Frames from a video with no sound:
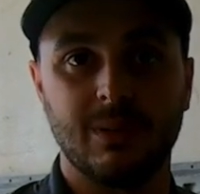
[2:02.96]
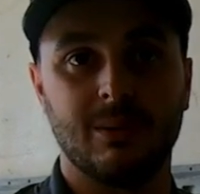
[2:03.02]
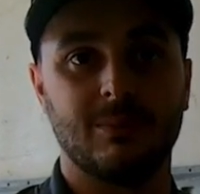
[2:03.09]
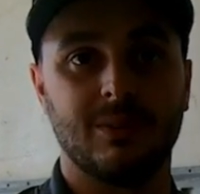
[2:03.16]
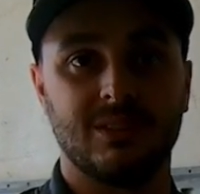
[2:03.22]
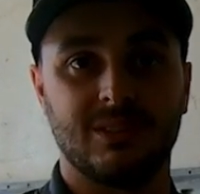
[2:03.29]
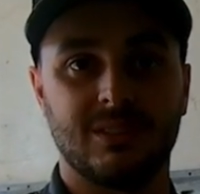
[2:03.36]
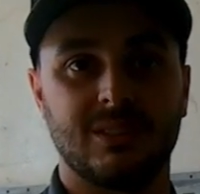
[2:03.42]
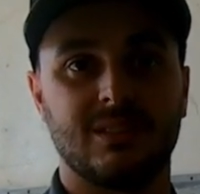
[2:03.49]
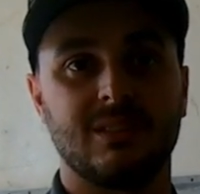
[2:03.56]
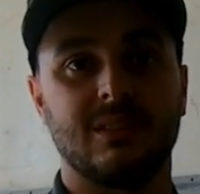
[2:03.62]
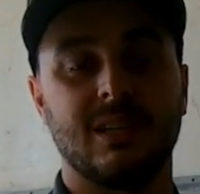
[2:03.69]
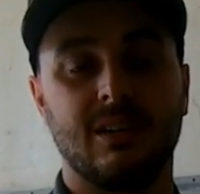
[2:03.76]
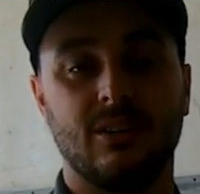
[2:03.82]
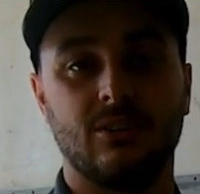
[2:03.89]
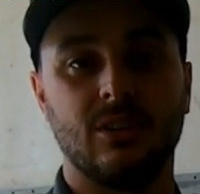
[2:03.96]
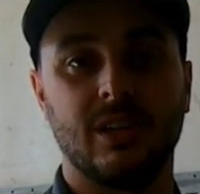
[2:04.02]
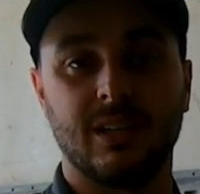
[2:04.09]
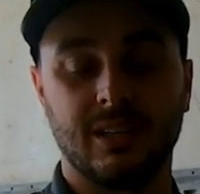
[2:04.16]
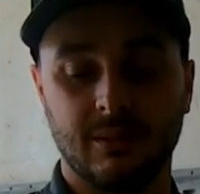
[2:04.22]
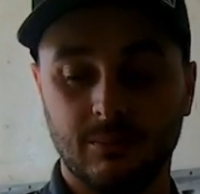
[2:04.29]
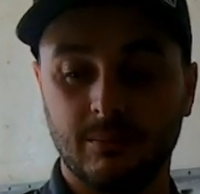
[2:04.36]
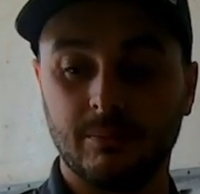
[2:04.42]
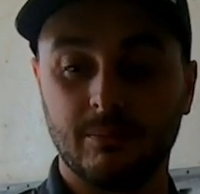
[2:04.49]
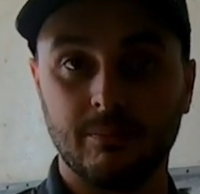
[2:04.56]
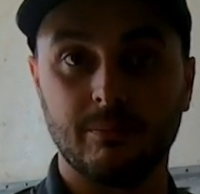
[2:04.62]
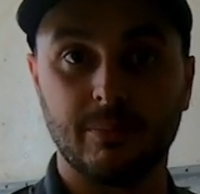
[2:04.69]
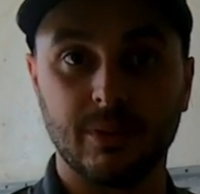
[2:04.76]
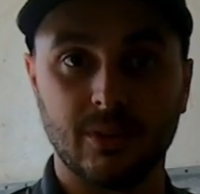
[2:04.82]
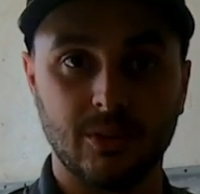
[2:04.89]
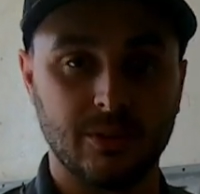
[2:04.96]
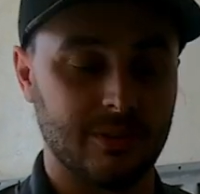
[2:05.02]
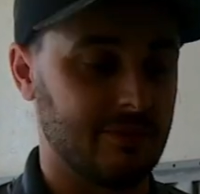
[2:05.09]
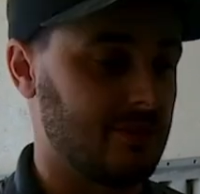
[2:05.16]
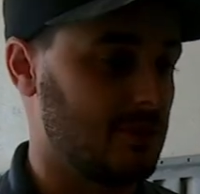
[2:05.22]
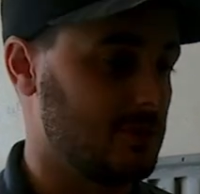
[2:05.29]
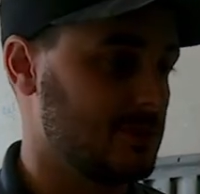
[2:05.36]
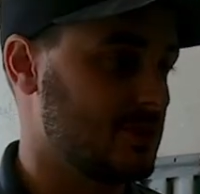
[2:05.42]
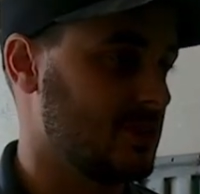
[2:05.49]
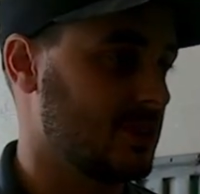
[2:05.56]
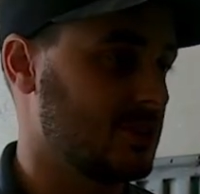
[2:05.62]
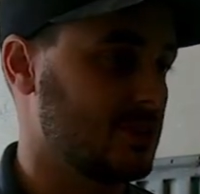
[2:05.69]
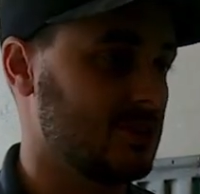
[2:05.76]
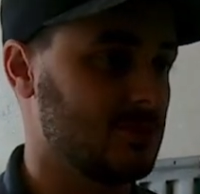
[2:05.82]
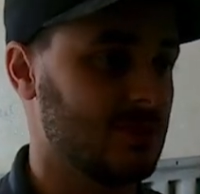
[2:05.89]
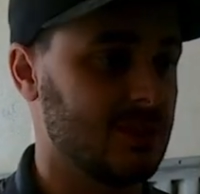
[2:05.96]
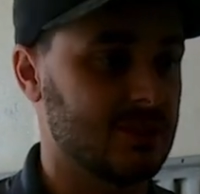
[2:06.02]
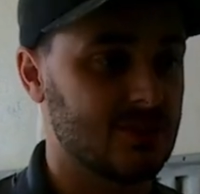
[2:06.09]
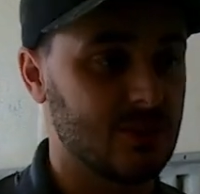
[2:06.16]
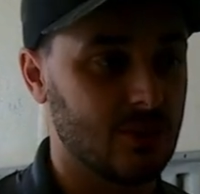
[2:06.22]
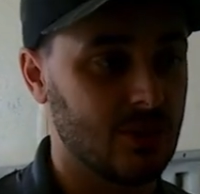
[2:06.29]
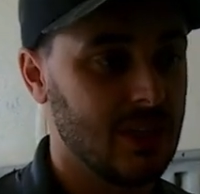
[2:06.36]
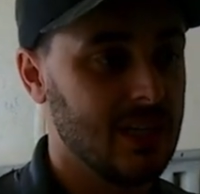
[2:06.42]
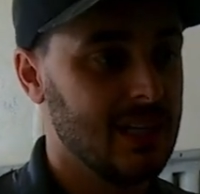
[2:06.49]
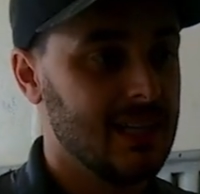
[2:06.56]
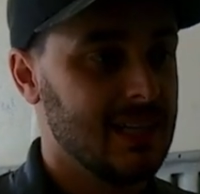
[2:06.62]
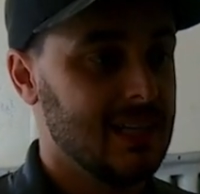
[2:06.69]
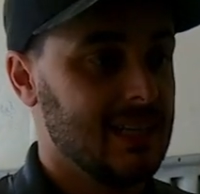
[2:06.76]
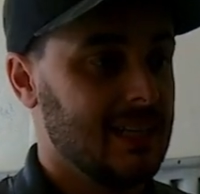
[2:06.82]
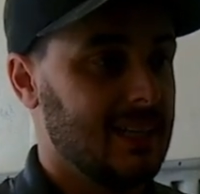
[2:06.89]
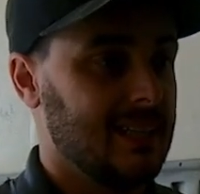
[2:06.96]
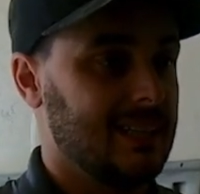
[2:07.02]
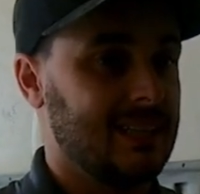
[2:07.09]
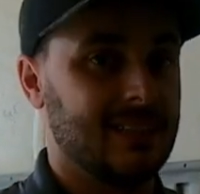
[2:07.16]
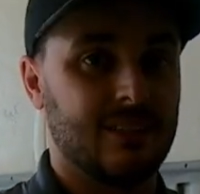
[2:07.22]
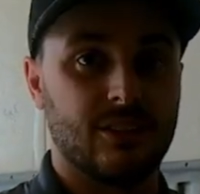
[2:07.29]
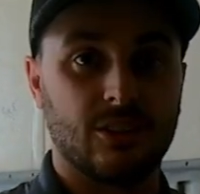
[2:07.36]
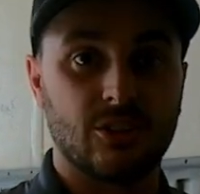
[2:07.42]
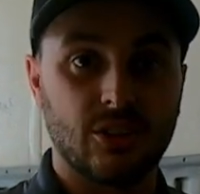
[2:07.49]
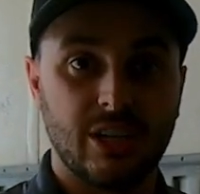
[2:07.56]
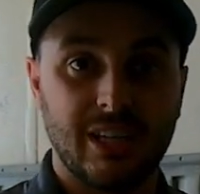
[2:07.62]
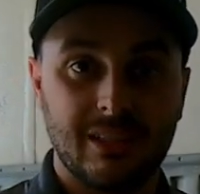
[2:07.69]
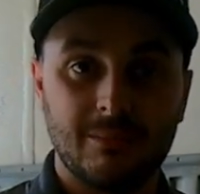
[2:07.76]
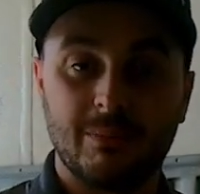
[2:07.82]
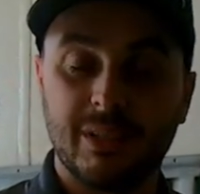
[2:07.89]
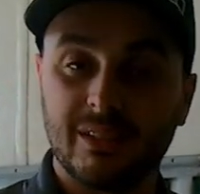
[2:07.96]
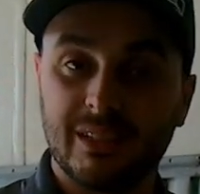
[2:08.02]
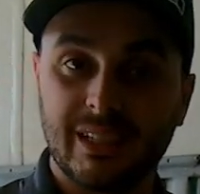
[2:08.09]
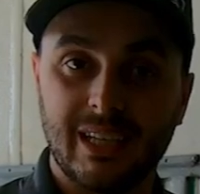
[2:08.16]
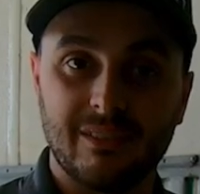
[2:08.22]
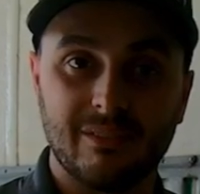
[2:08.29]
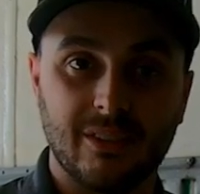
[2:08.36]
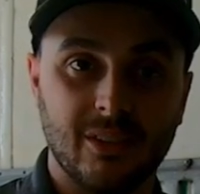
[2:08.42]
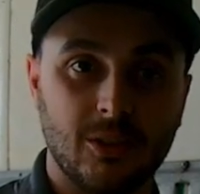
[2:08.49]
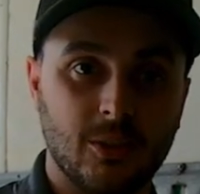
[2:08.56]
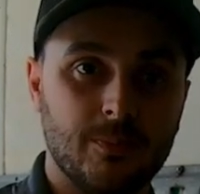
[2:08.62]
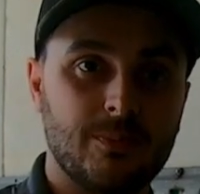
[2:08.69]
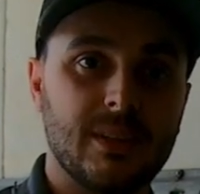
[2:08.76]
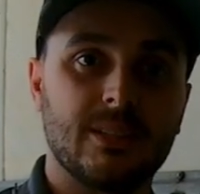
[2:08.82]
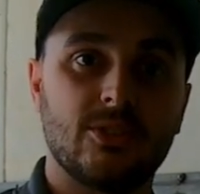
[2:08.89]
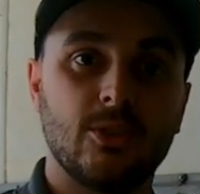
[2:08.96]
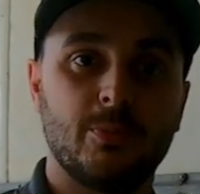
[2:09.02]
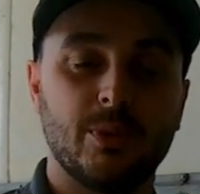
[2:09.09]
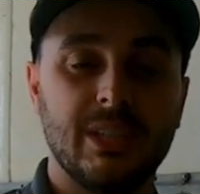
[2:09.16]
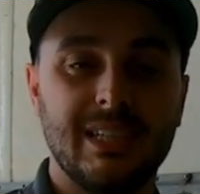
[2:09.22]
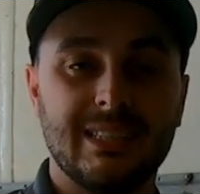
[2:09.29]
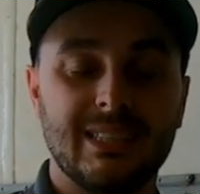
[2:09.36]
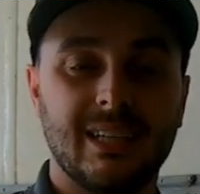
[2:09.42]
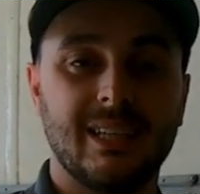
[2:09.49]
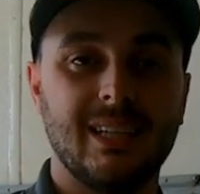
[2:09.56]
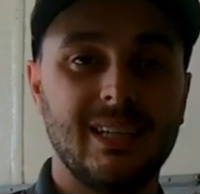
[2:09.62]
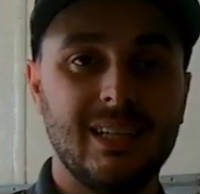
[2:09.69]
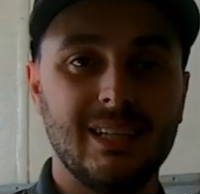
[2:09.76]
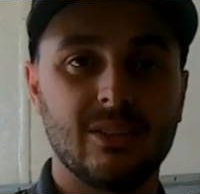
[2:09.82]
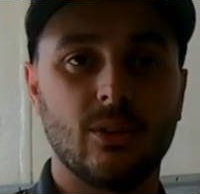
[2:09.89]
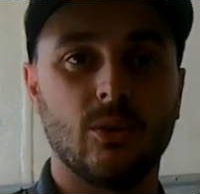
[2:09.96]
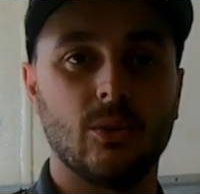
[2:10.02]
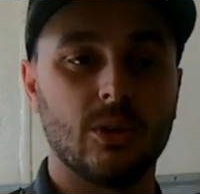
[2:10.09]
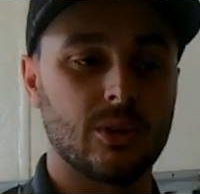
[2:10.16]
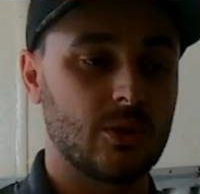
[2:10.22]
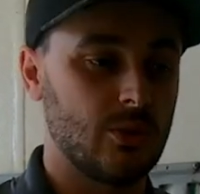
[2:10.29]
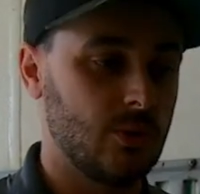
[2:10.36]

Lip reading: members that are running below the foam structure as well. So they're a great building envelope, super easy to heat or